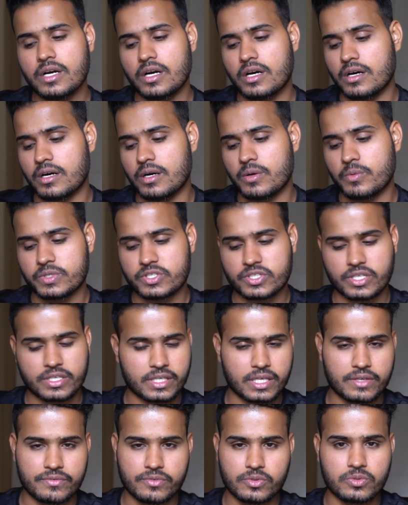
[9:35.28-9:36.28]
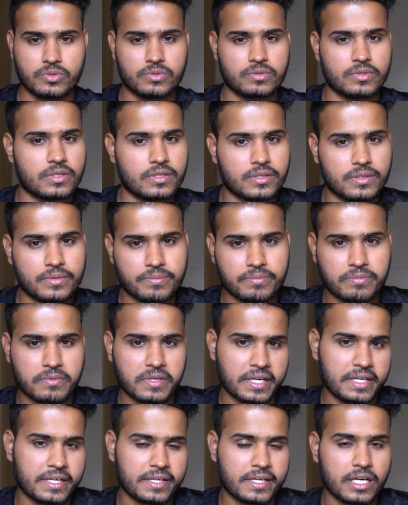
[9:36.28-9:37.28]
which can give you a
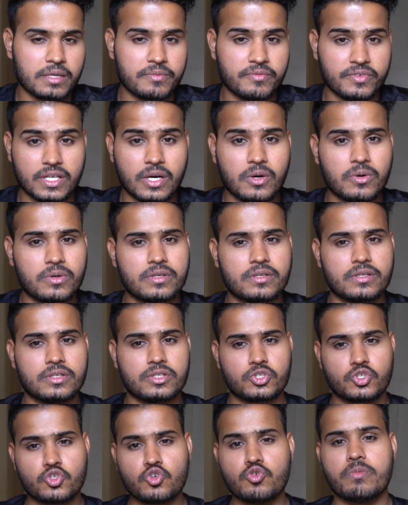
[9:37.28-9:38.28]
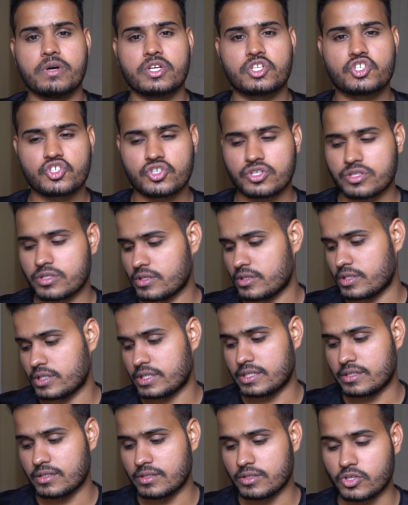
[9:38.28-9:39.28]
credit card without too much
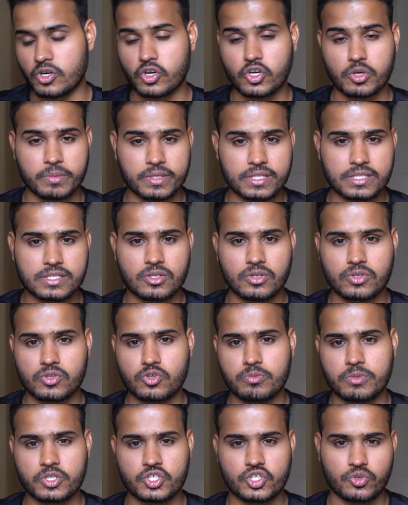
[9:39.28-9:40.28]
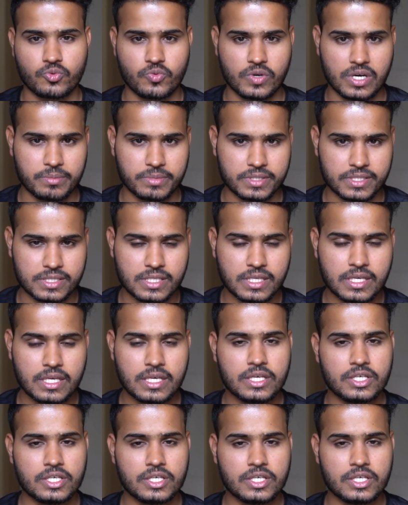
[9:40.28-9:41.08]
documents or too much requirements.